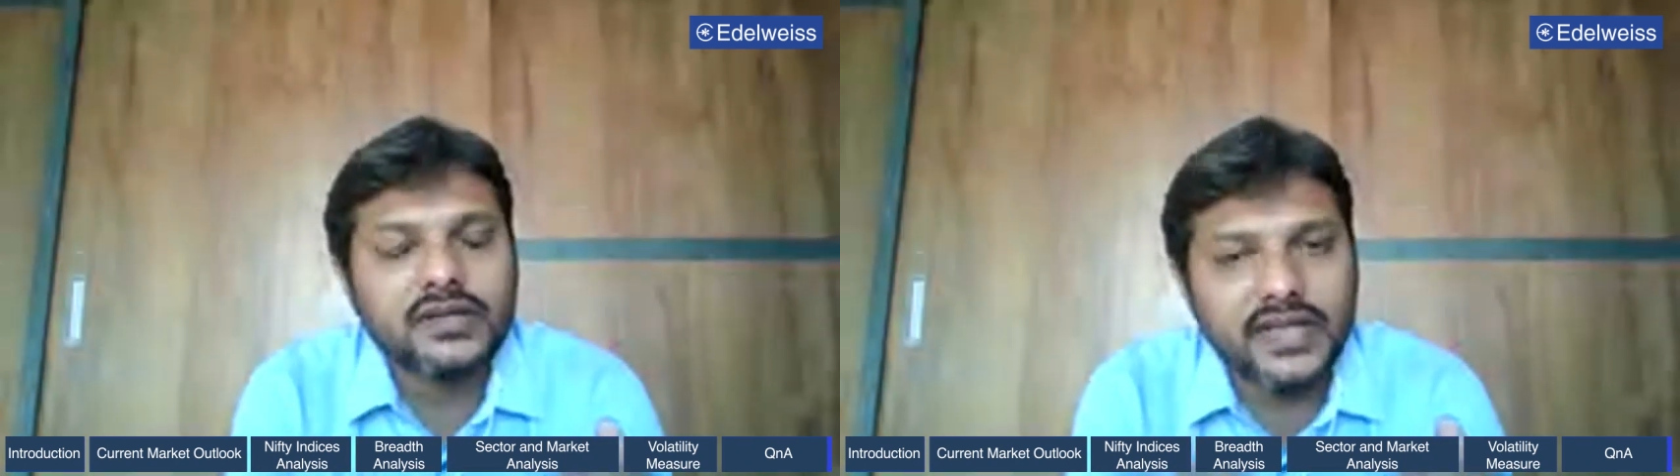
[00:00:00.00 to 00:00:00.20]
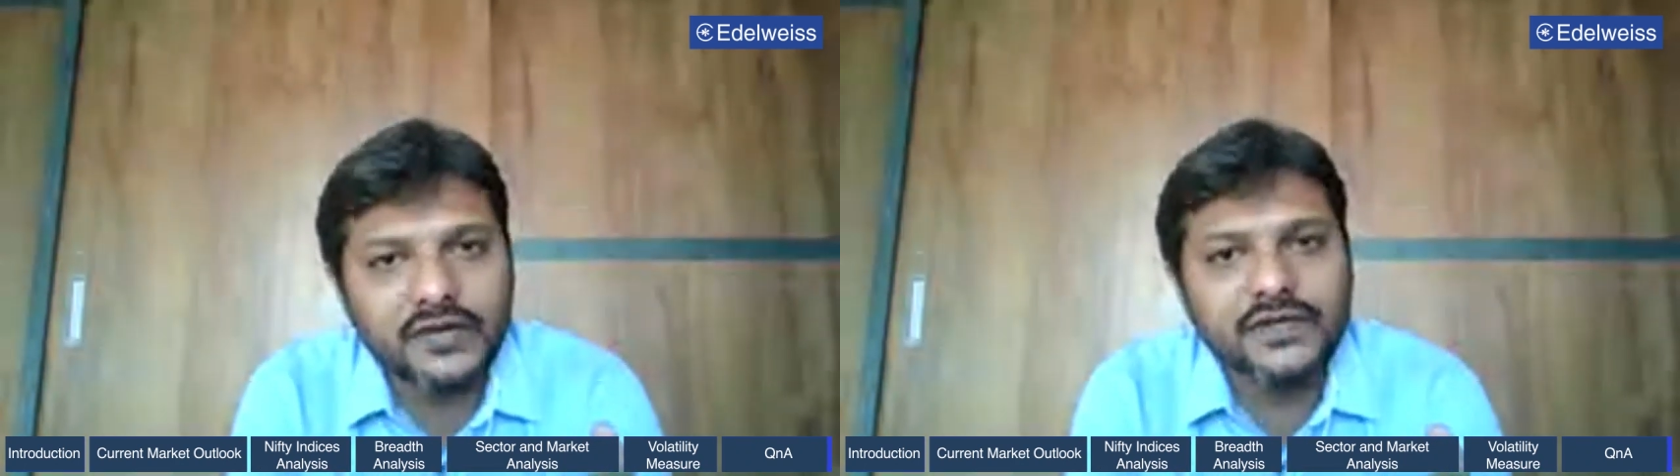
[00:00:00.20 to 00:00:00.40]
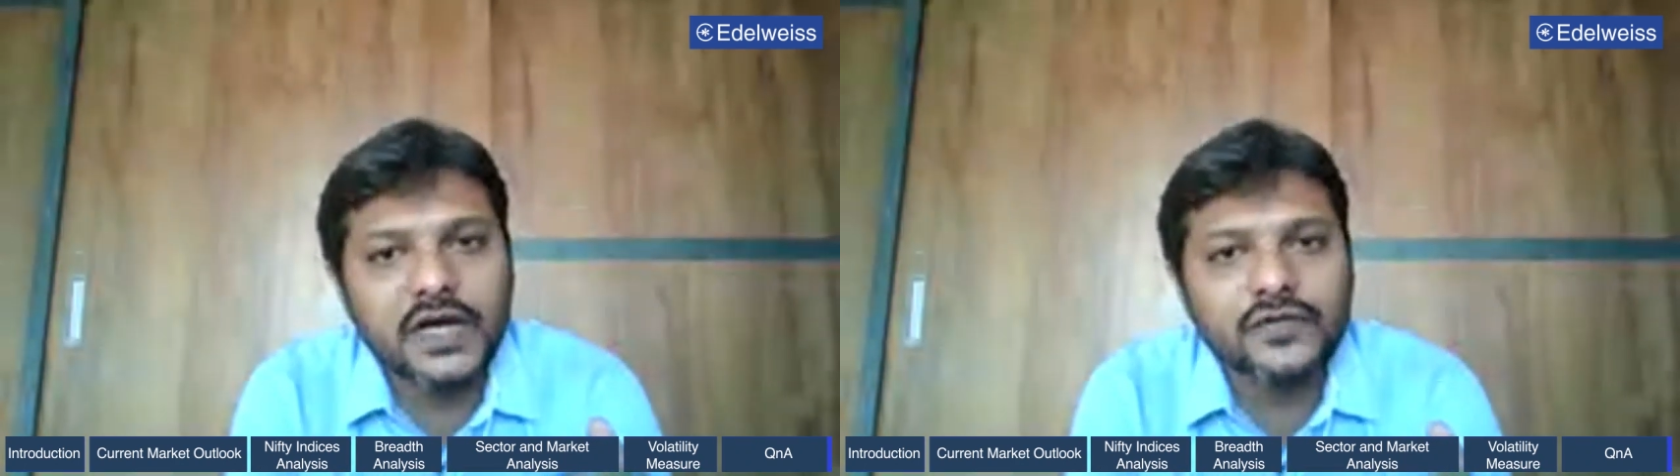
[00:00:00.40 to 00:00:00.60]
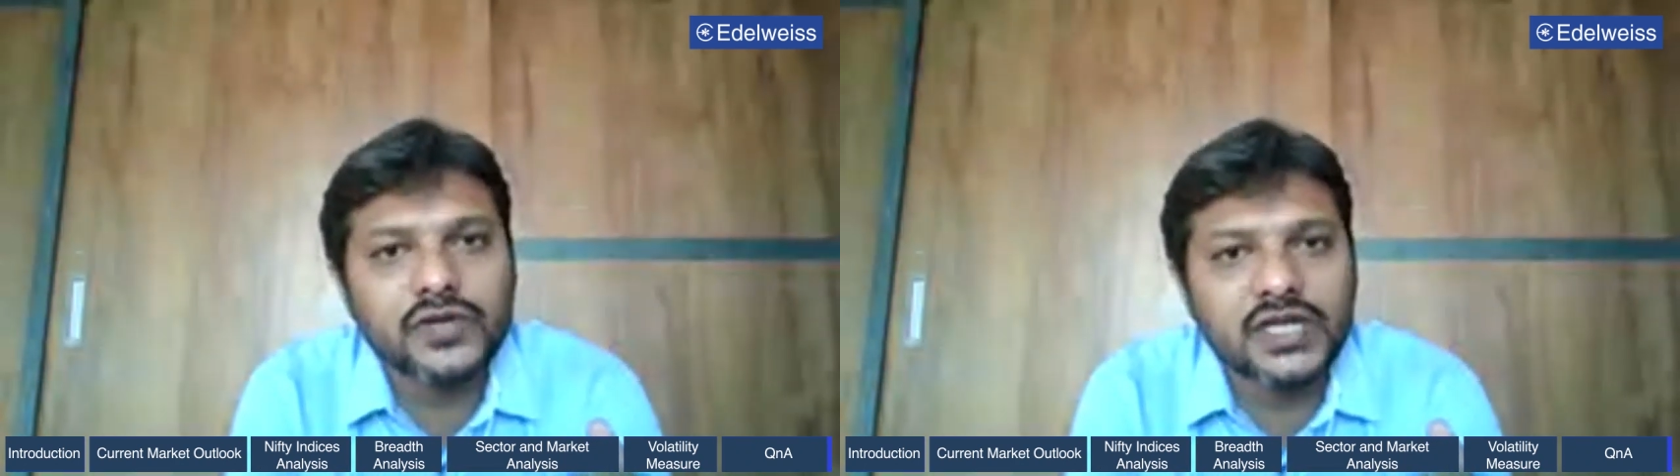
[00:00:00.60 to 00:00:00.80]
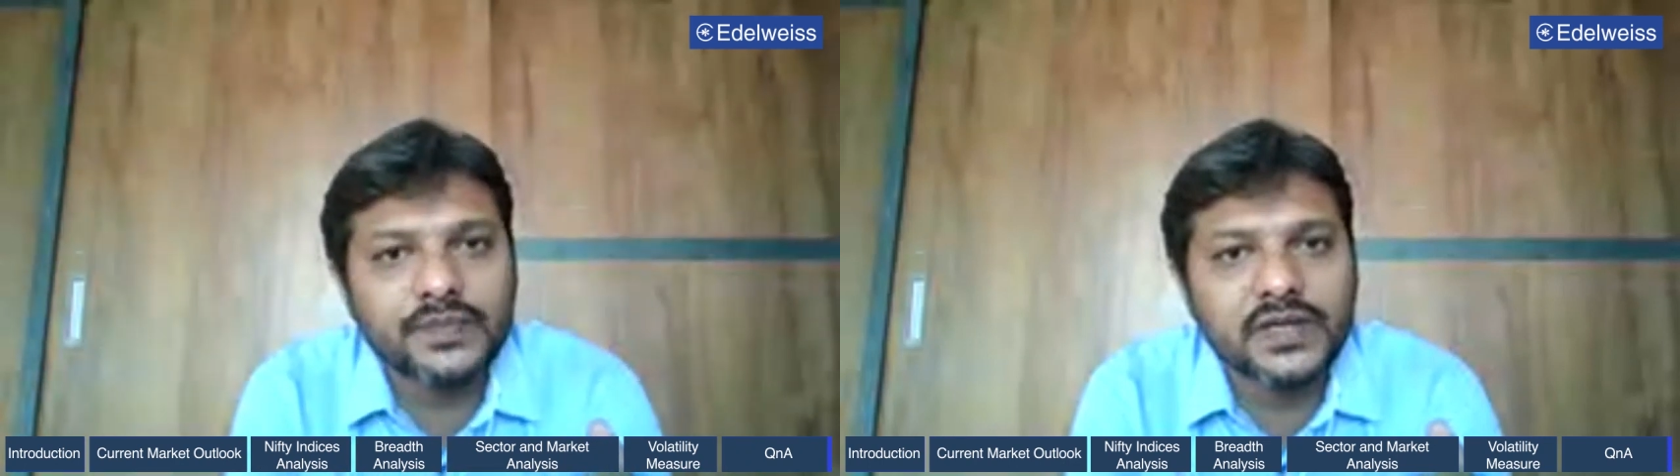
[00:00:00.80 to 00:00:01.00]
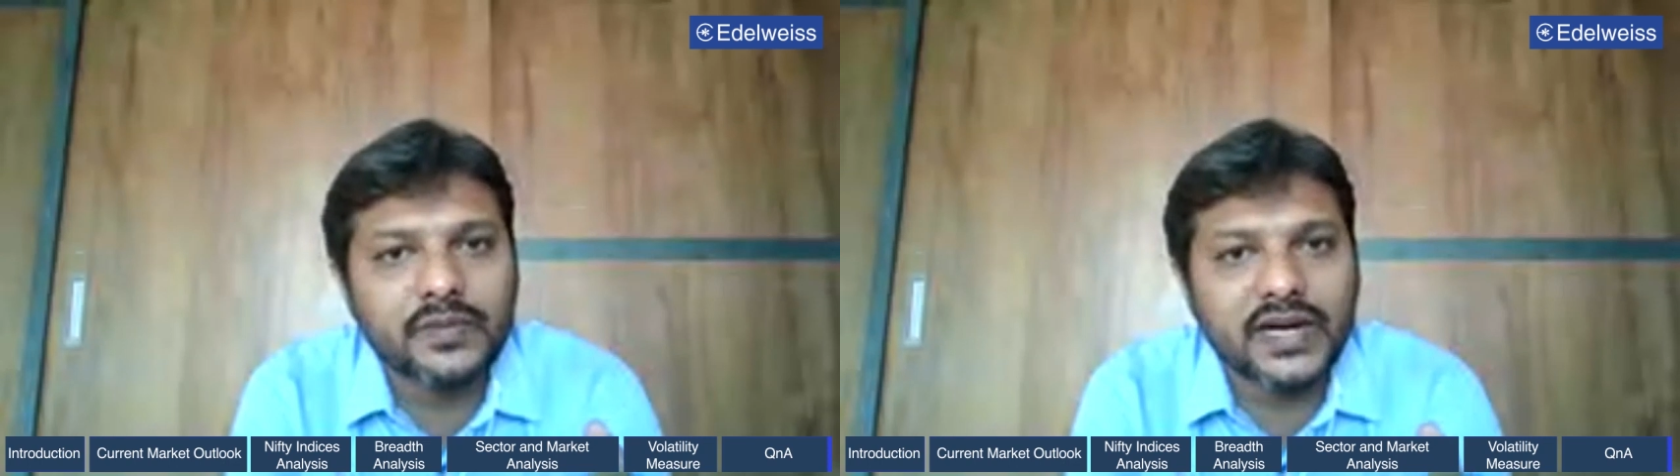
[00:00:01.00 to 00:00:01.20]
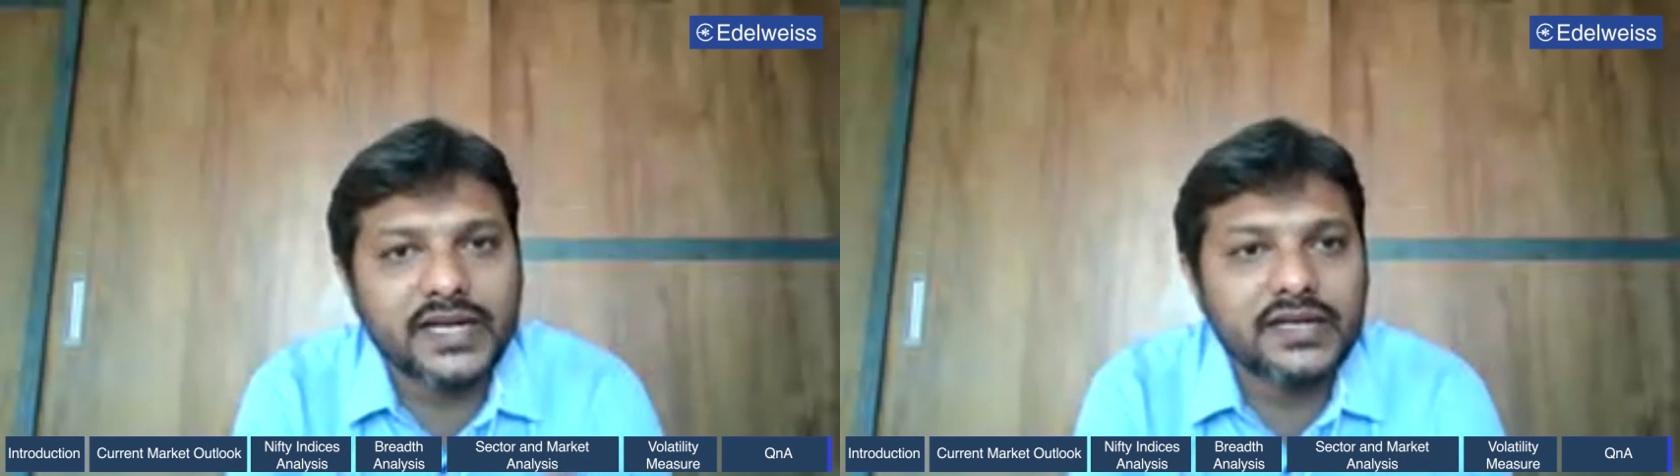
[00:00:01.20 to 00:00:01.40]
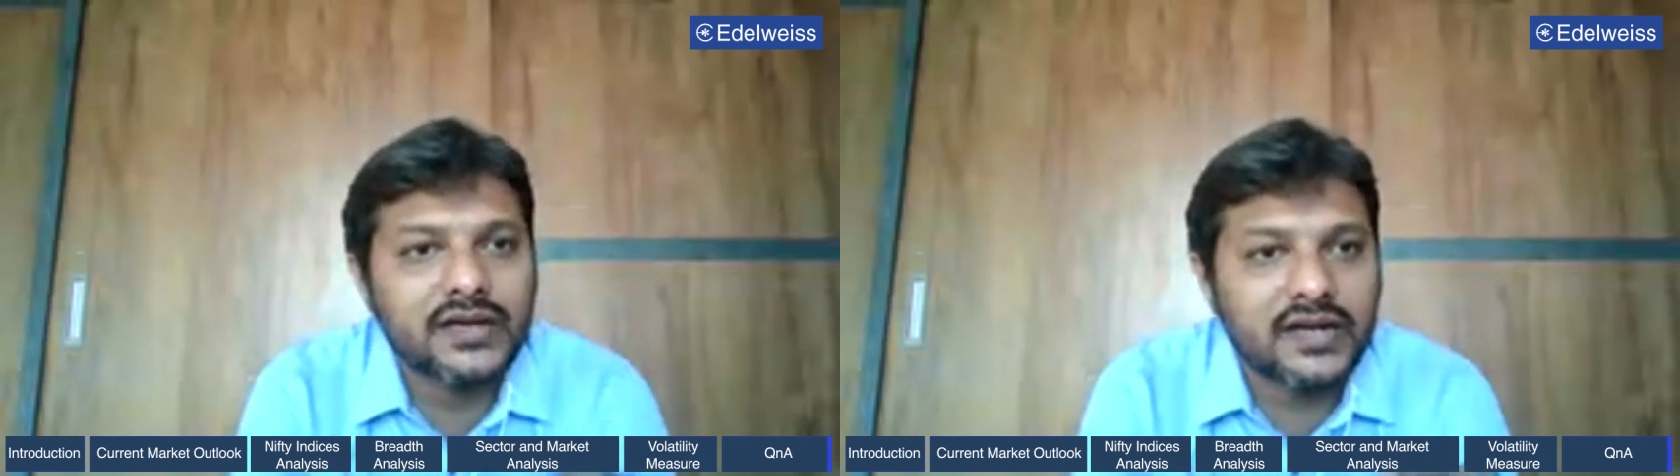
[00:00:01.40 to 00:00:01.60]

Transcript: That we have to keep in mind.